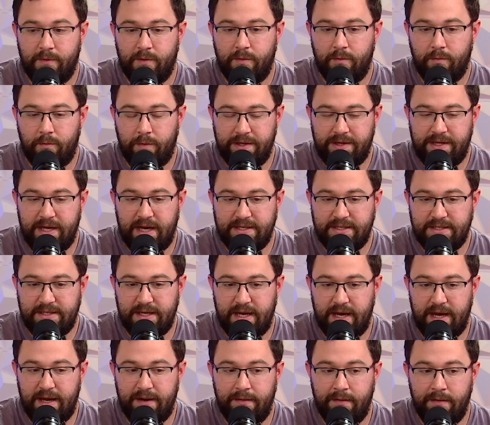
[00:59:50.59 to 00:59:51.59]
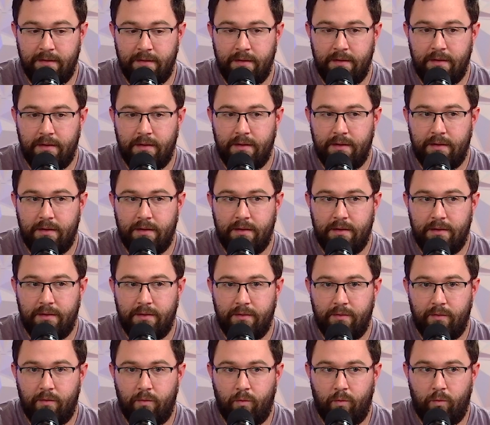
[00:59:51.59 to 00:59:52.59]
With that said,
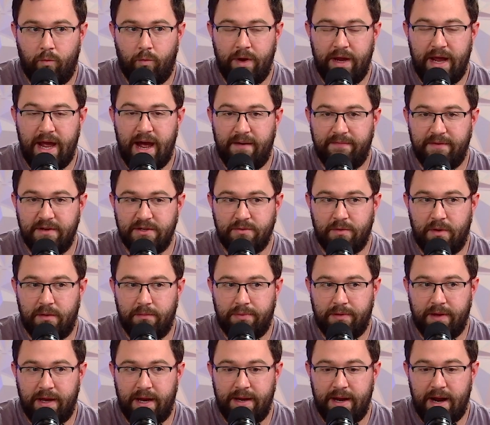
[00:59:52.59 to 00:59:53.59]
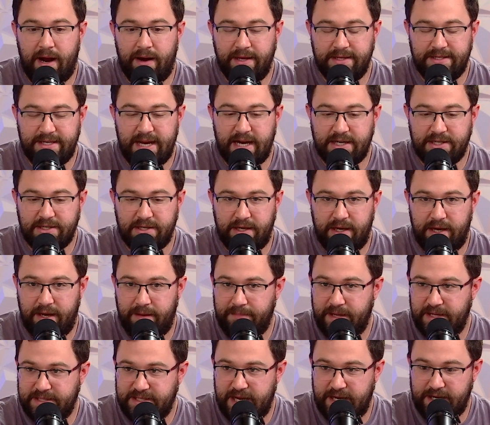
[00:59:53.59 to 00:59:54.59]
we have this one planned out. It's actually him
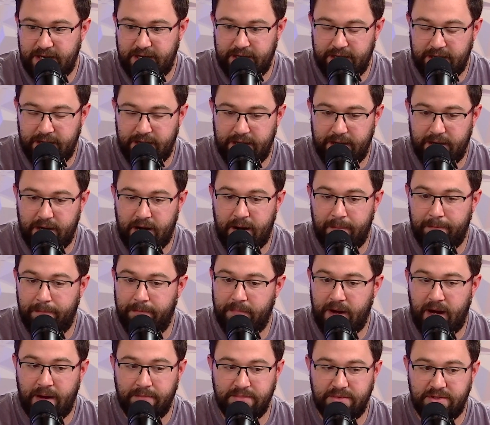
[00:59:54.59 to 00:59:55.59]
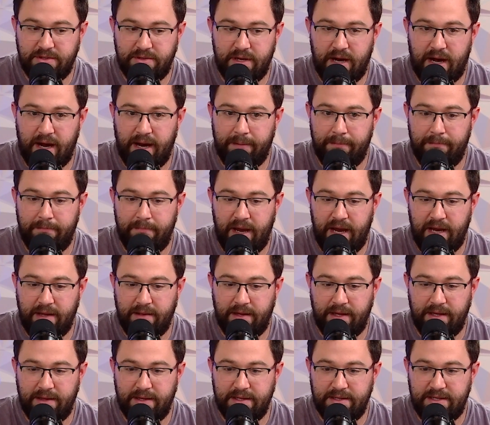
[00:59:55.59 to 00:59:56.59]
that's editing it. I'm
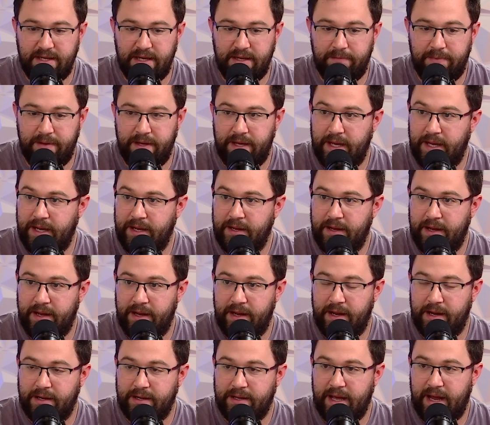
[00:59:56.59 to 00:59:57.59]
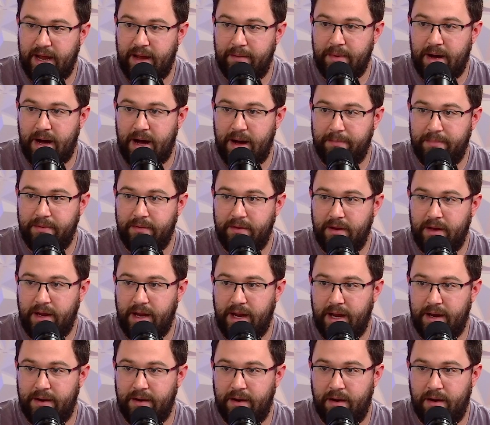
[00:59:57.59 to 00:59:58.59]
mainly the DP and cam op,
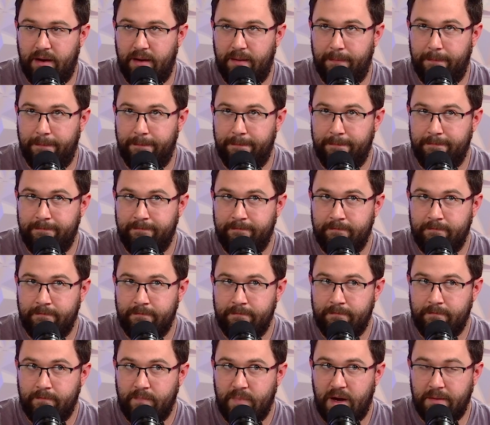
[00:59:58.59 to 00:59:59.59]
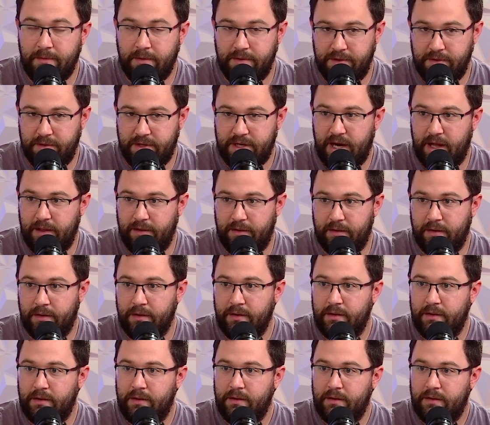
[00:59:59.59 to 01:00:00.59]
and I'm going to do color
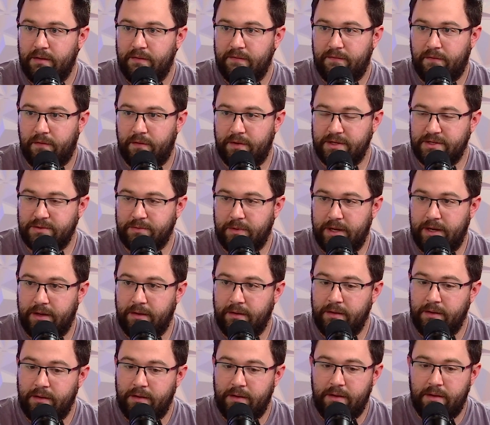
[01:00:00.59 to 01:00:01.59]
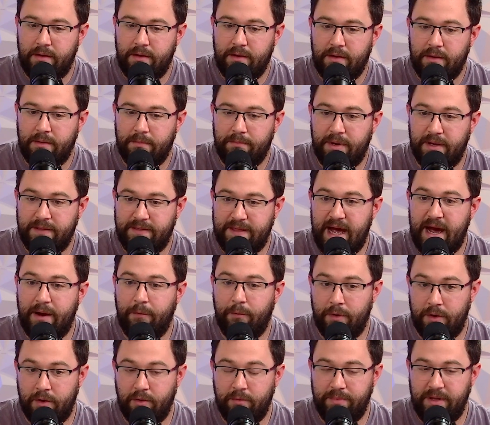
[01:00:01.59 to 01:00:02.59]
for it as well. But that
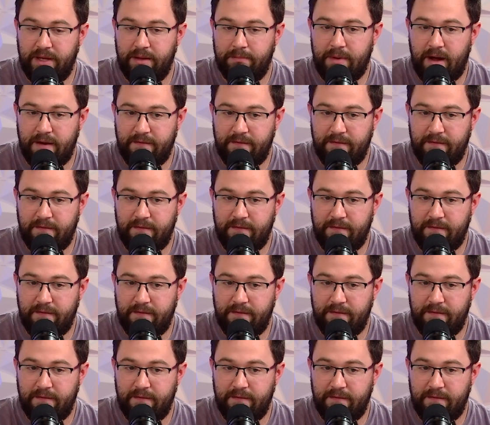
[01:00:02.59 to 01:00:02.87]
will be my